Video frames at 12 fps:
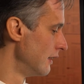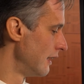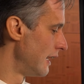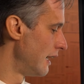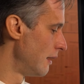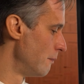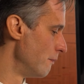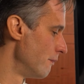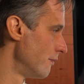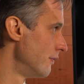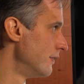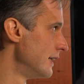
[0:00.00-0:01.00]

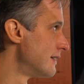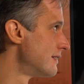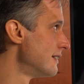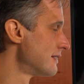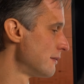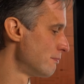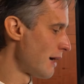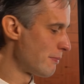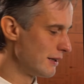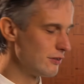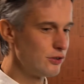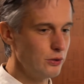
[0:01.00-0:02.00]
The system
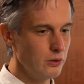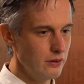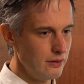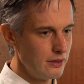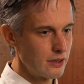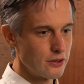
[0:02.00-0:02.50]
mapping tool